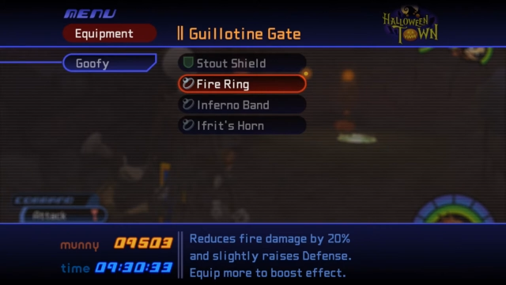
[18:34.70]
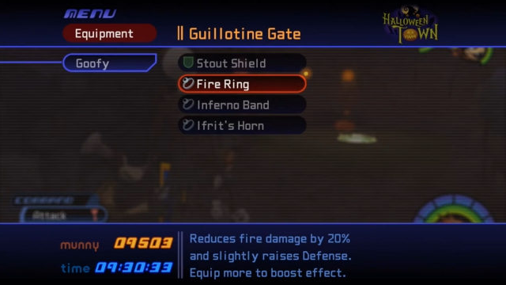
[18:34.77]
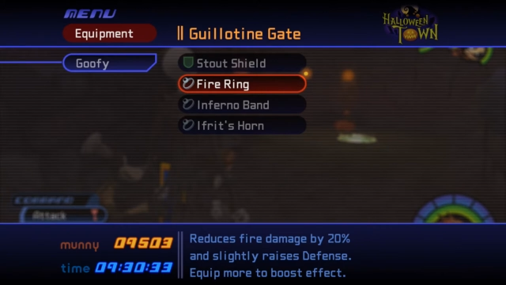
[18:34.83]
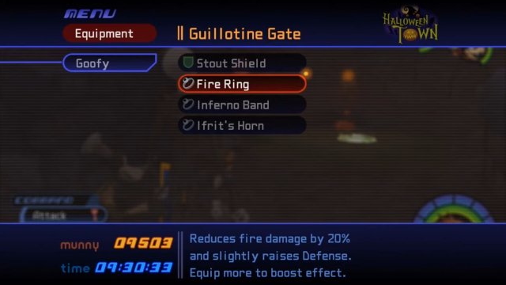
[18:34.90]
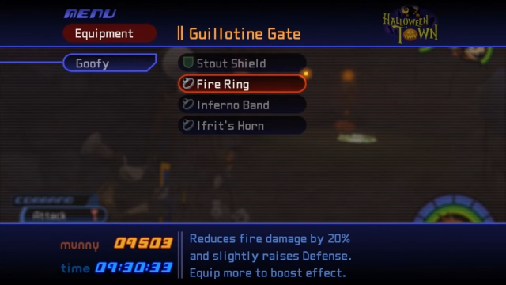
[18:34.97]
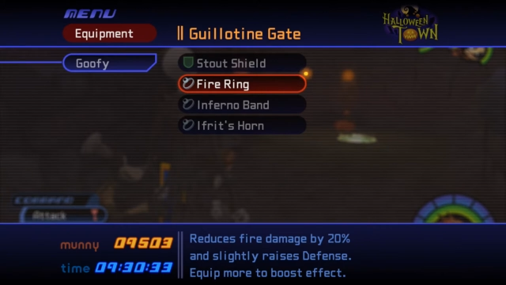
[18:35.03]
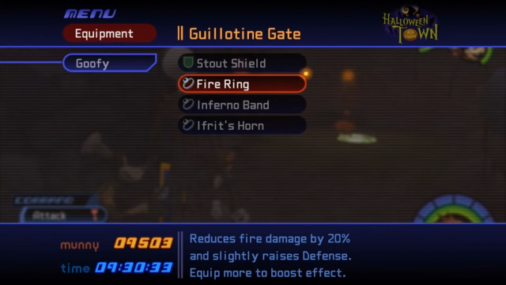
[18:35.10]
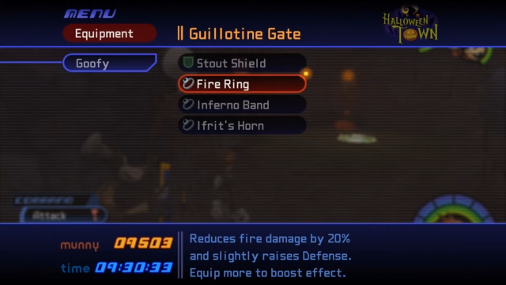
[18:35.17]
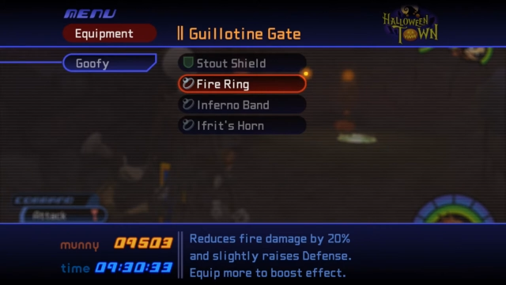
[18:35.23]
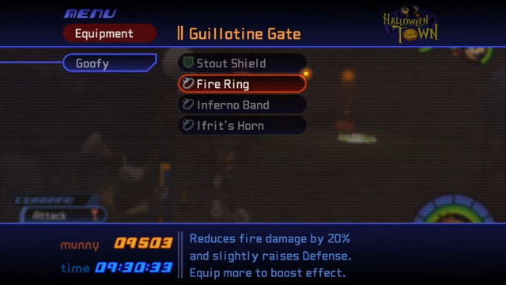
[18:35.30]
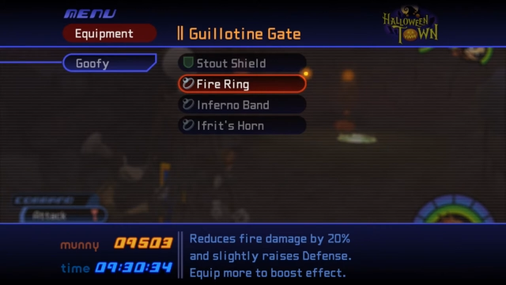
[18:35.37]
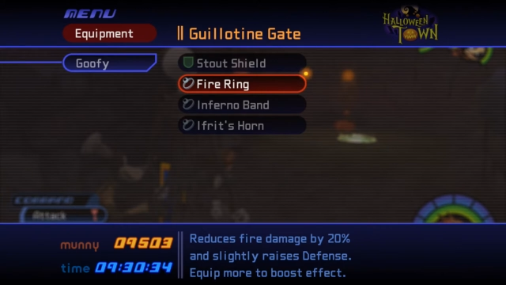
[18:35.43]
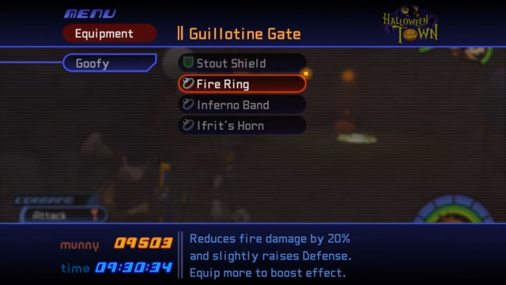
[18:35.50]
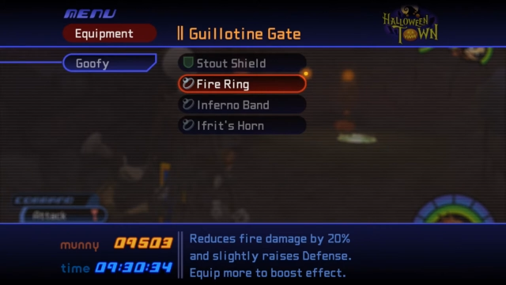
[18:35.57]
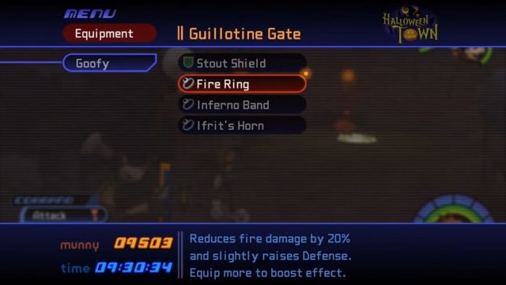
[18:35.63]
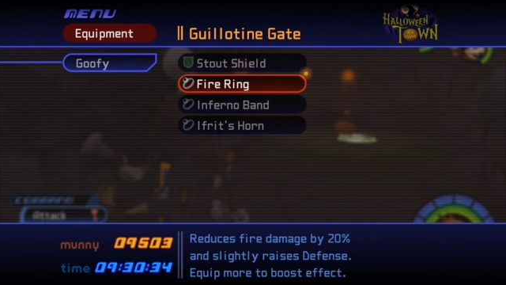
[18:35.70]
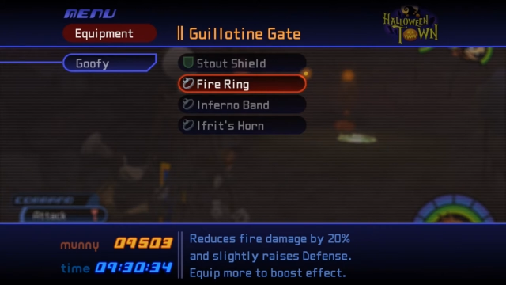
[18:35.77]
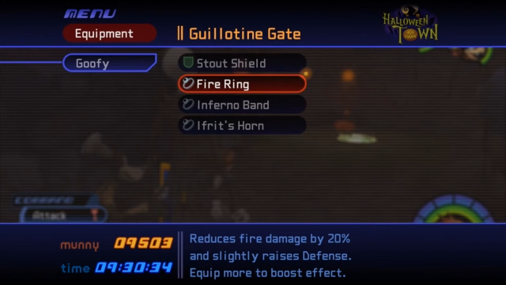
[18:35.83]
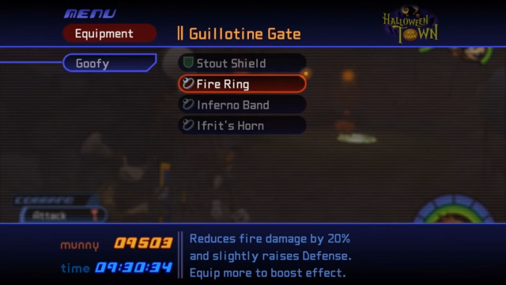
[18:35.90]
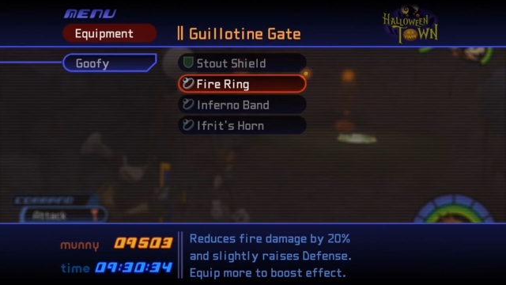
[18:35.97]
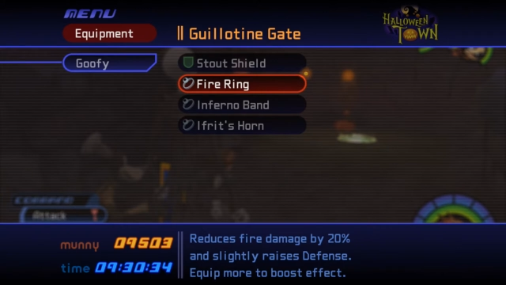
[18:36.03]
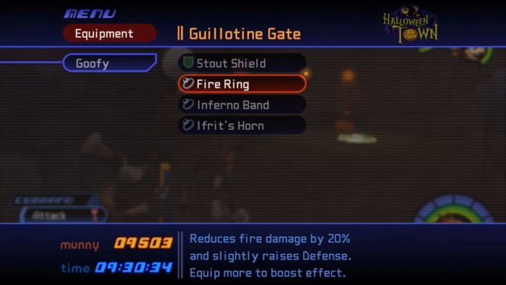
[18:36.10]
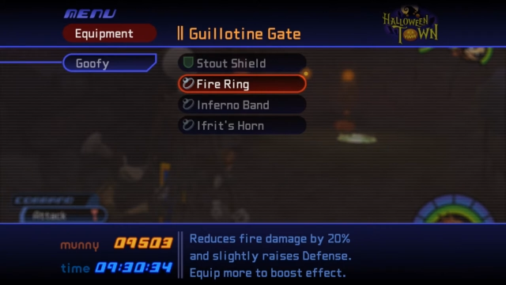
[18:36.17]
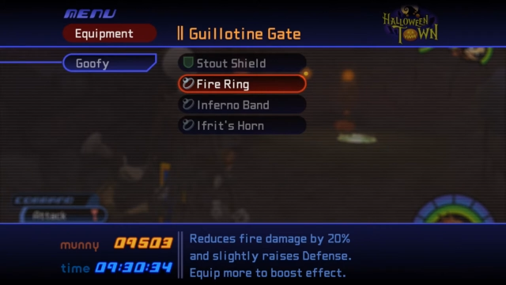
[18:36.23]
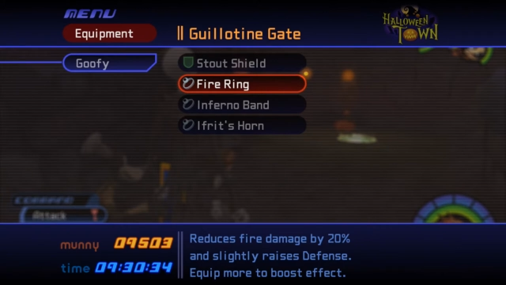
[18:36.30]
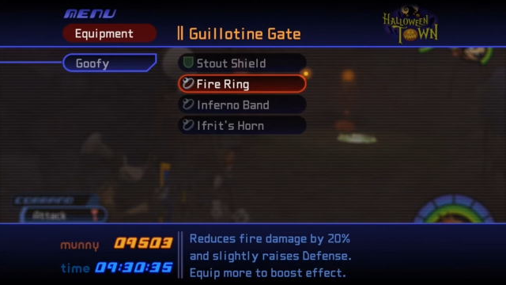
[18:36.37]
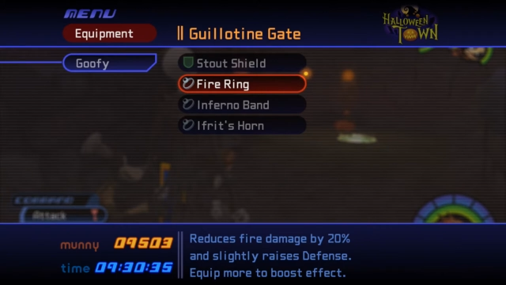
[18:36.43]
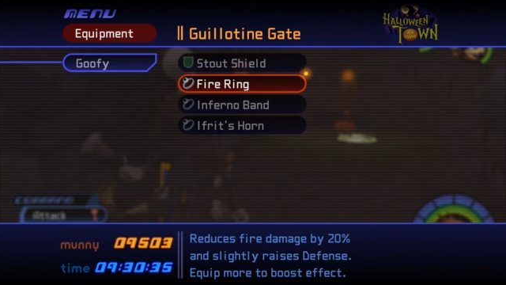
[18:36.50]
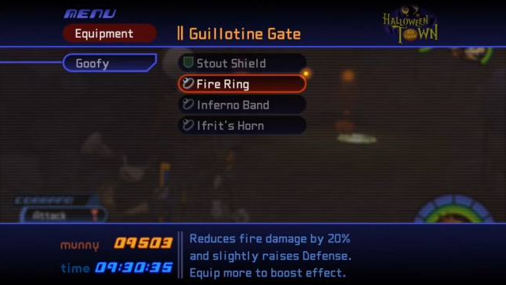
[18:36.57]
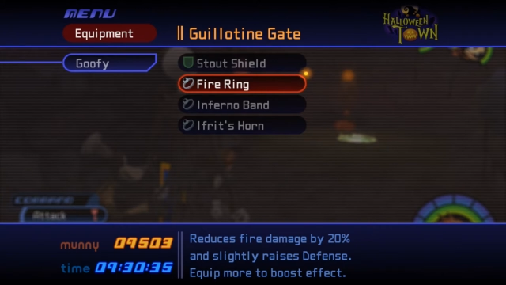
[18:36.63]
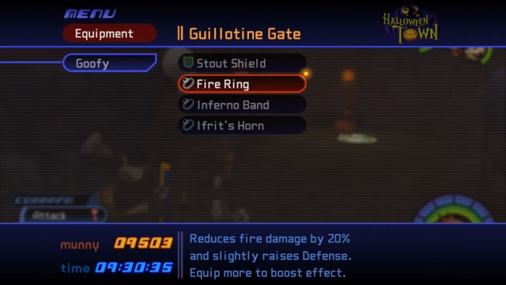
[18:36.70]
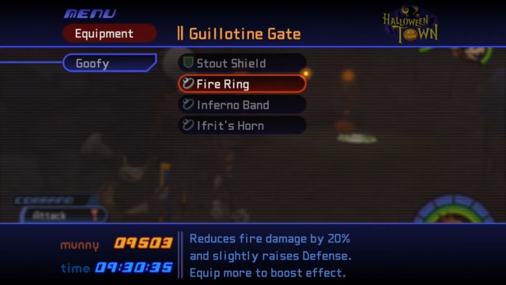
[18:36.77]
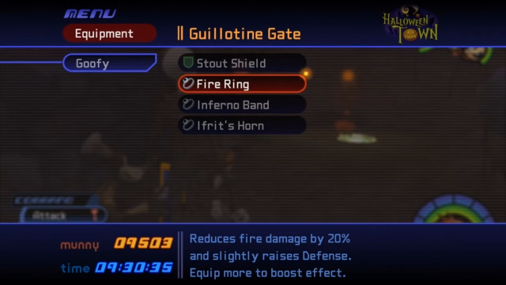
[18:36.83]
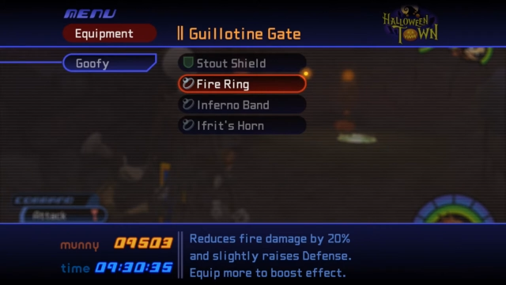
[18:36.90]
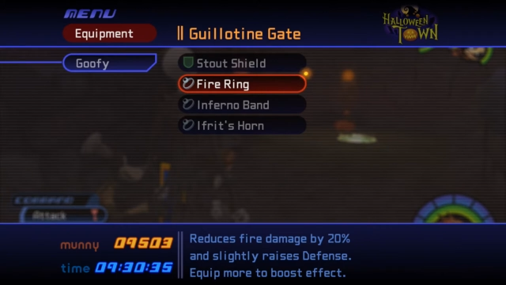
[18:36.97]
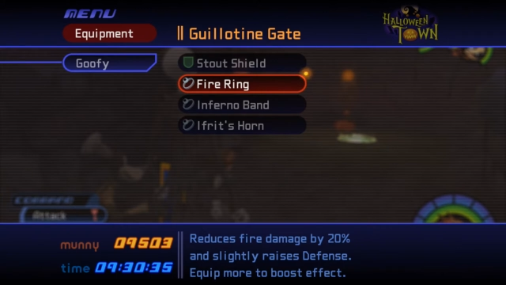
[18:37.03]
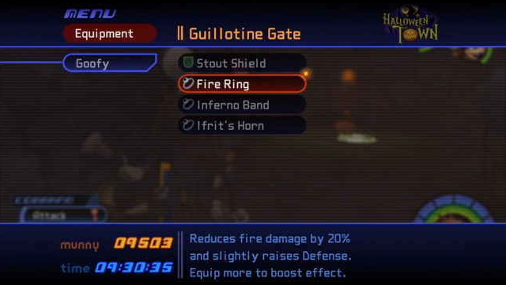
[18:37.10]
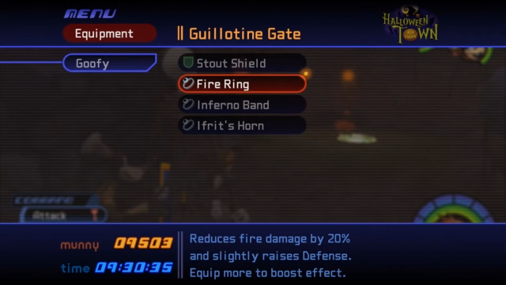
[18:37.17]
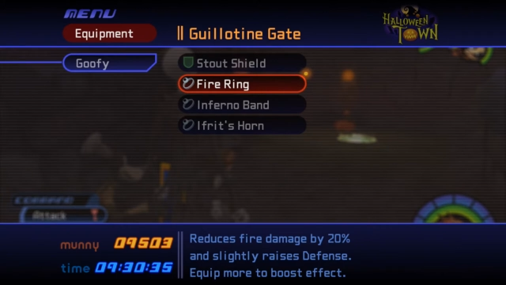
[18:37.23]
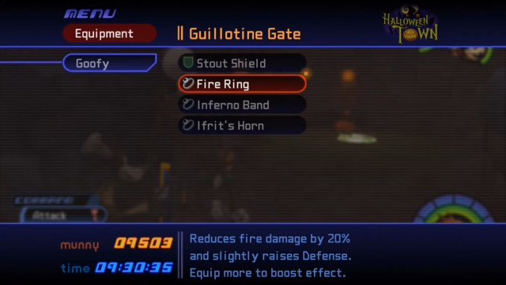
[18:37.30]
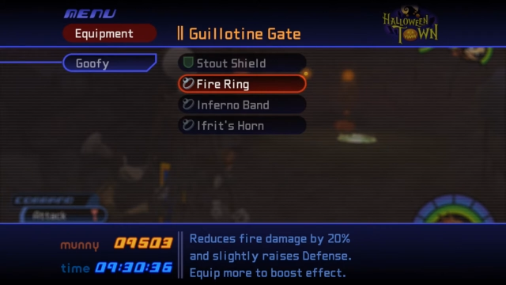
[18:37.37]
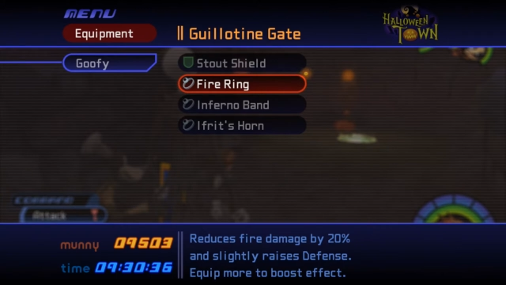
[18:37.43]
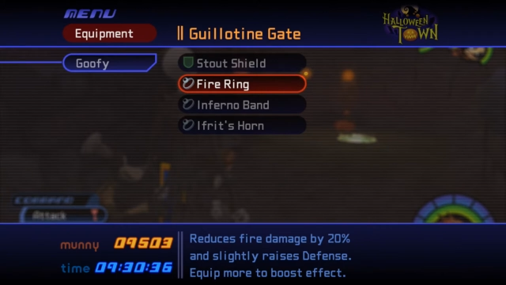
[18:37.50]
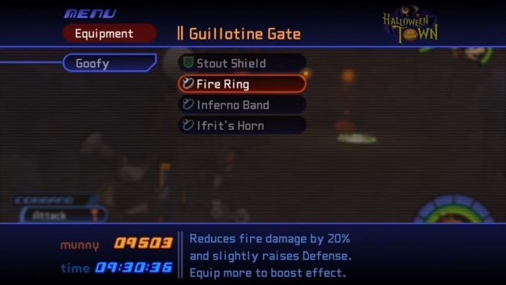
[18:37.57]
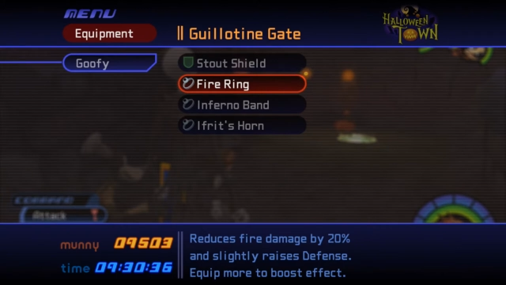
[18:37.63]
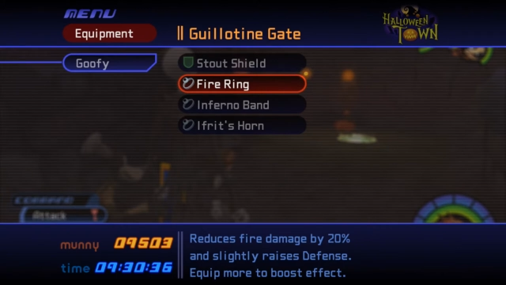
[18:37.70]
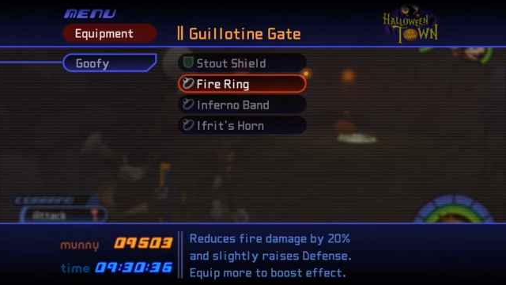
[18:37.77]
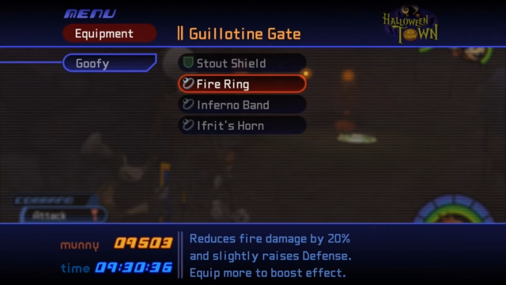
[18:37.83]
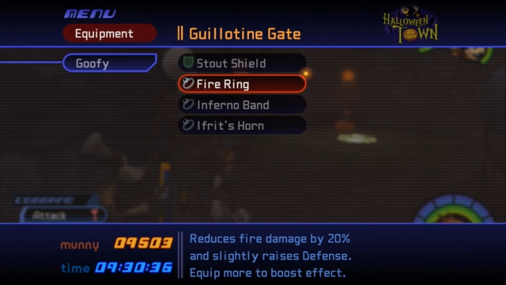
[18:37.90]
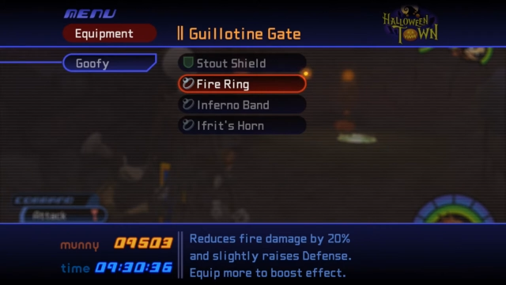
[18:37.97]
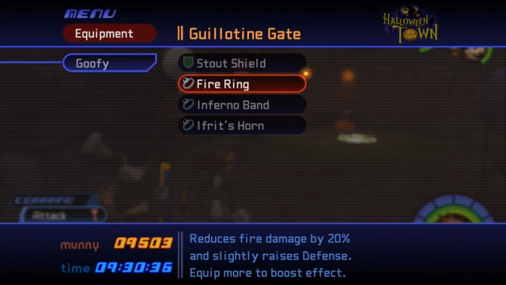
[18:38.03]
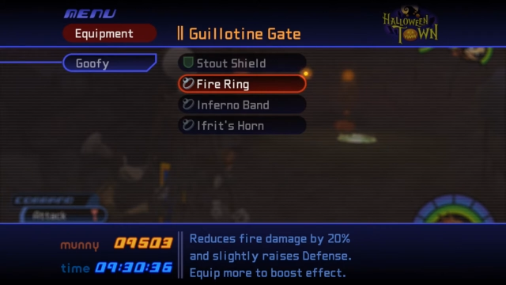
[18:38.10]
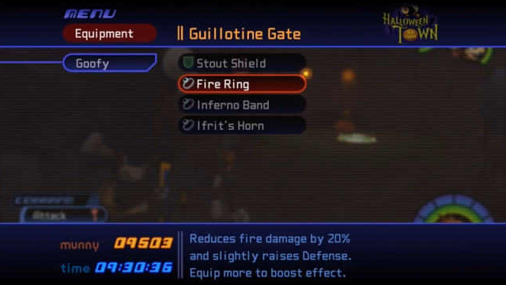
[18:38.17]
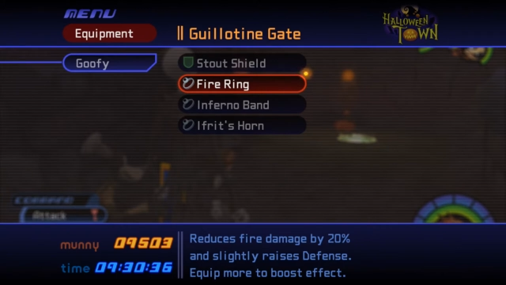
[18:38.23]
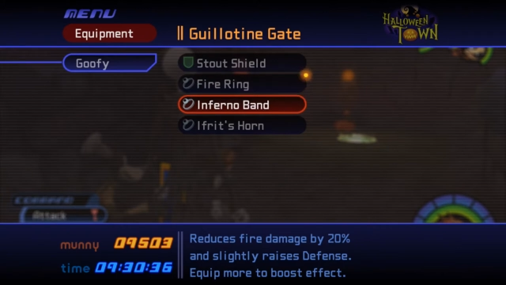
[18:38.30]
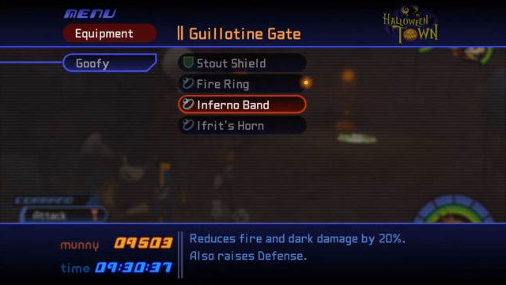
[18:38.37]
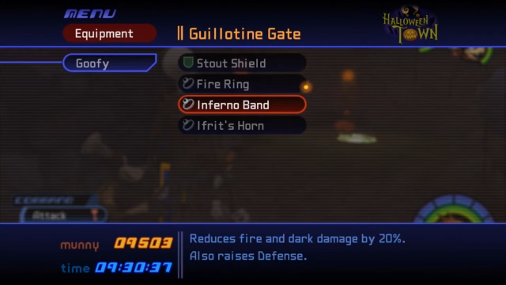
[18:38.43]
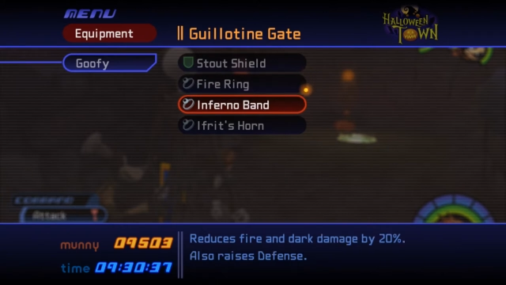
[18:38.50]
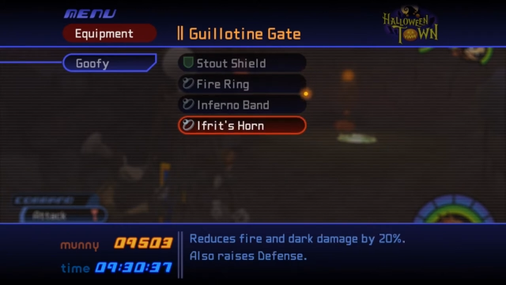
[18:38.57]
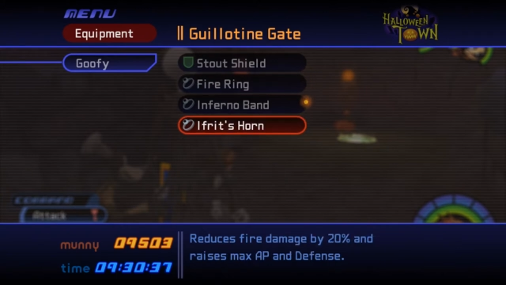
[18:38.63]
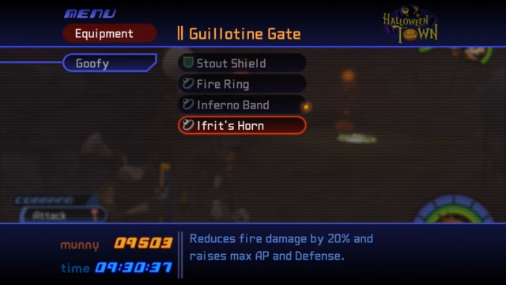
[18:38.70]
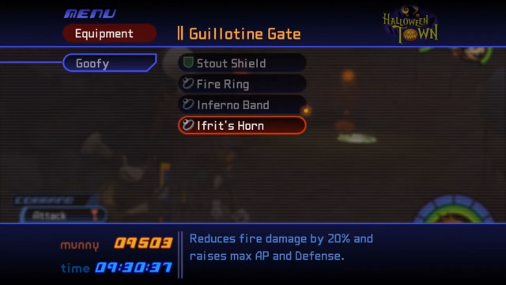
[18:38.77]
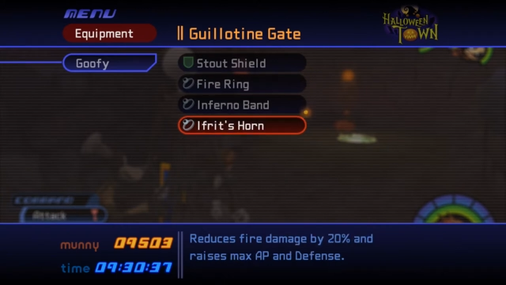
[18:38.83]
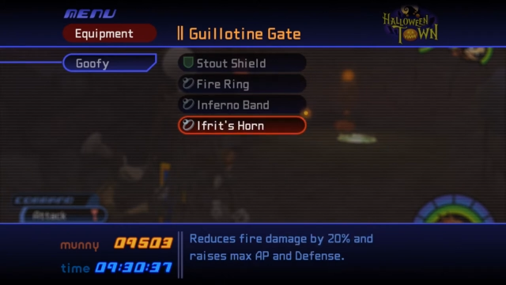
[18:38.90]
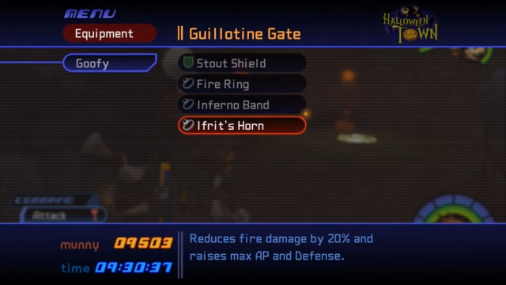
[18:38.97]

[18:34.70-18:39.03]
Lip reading: [unreadable: no face in view]